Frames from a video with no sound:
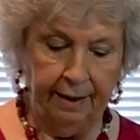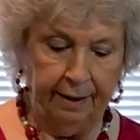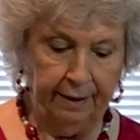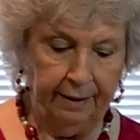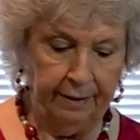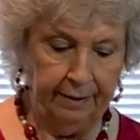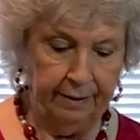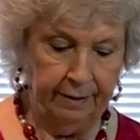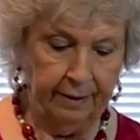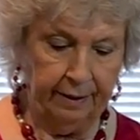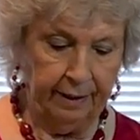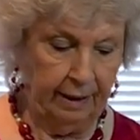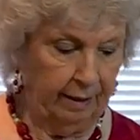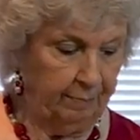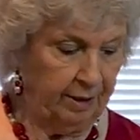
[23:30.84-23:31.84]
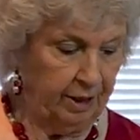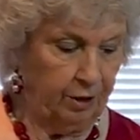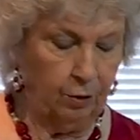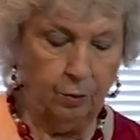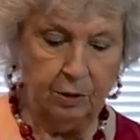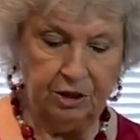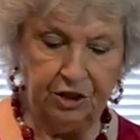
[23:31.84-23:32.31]
And uh, let me
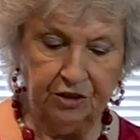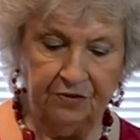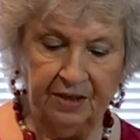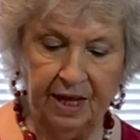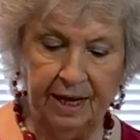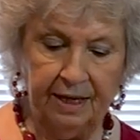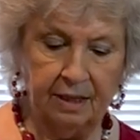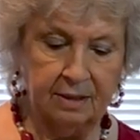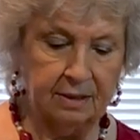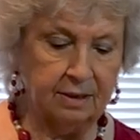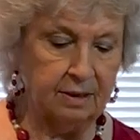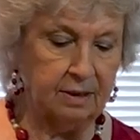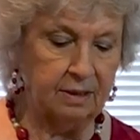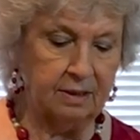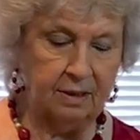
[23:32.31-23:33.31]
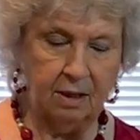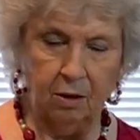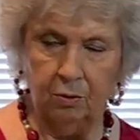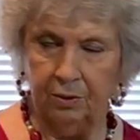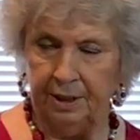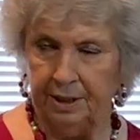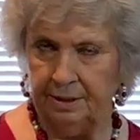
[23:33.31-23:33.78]
know what you think because it's
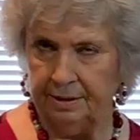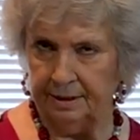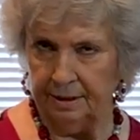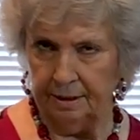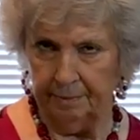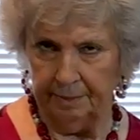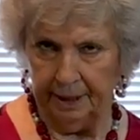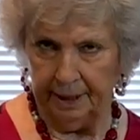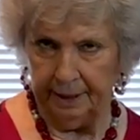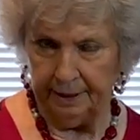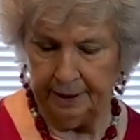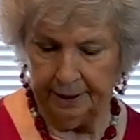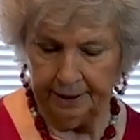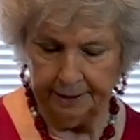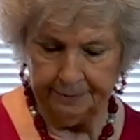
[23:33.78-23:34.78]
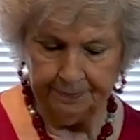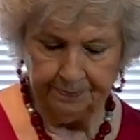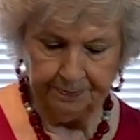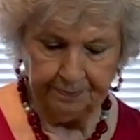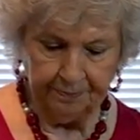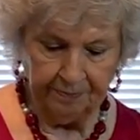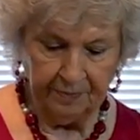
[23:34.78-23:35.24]
so easy to make
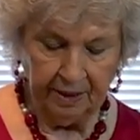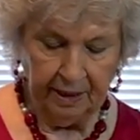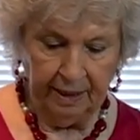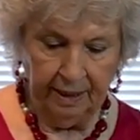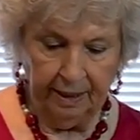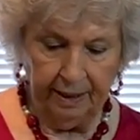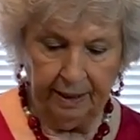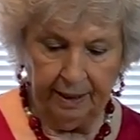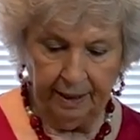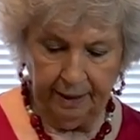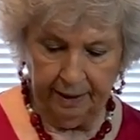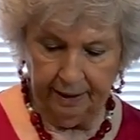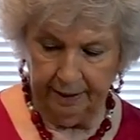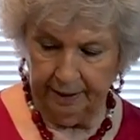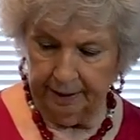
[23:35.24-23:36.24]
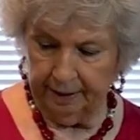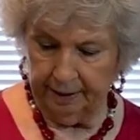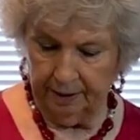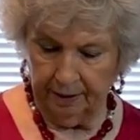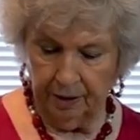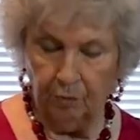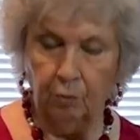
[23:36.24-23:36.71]
and
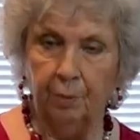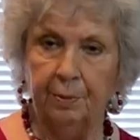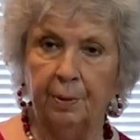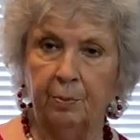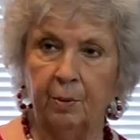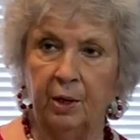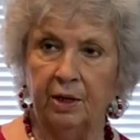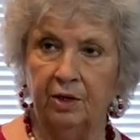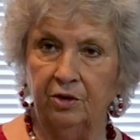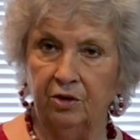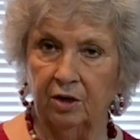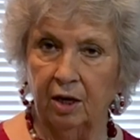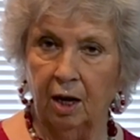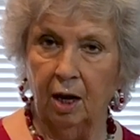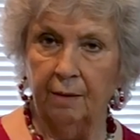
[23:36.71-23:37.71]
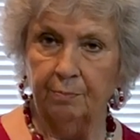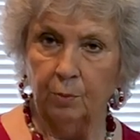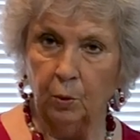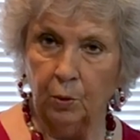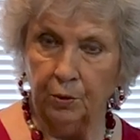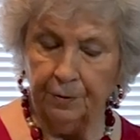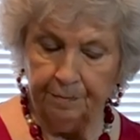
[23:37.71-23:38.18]
uh, we're bringing you a lot
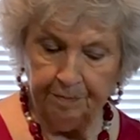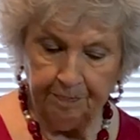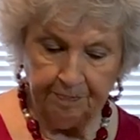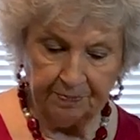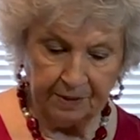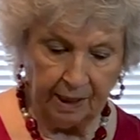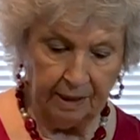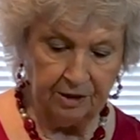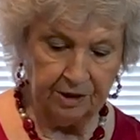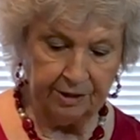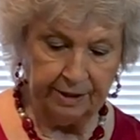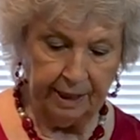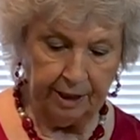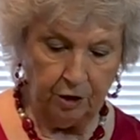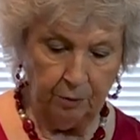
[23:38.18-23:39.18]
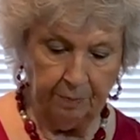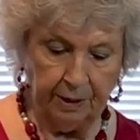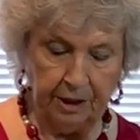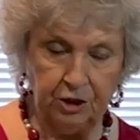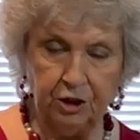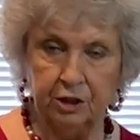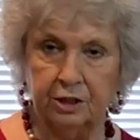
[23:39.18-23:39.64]
more. I just thank you
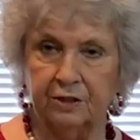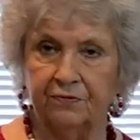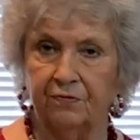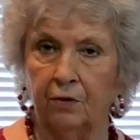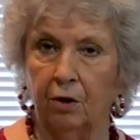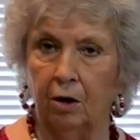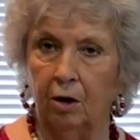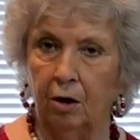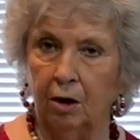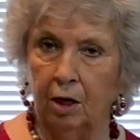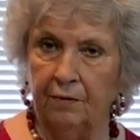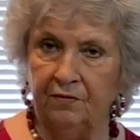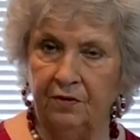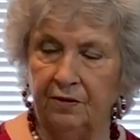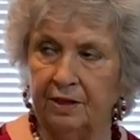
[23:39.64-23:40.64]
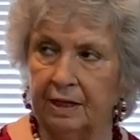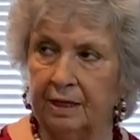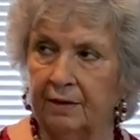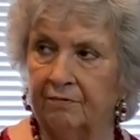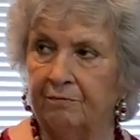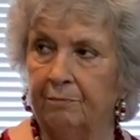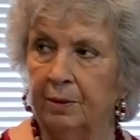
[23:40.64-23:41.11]
bunches for all of you that
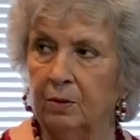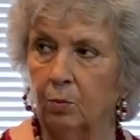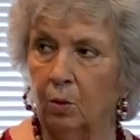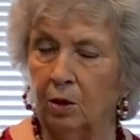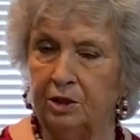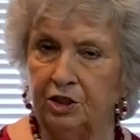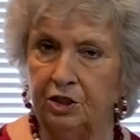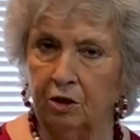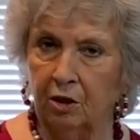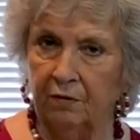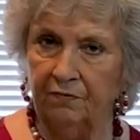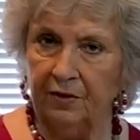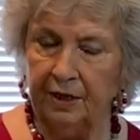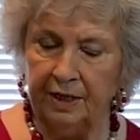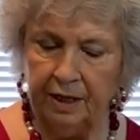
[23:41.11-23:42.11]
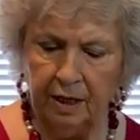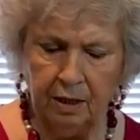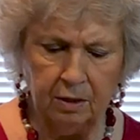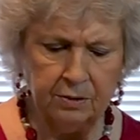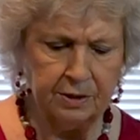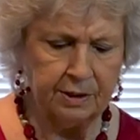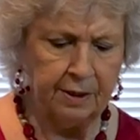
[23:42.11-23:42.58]
have been watching our
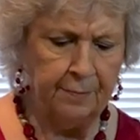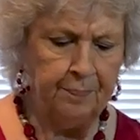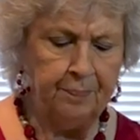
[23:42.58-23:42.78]
videos.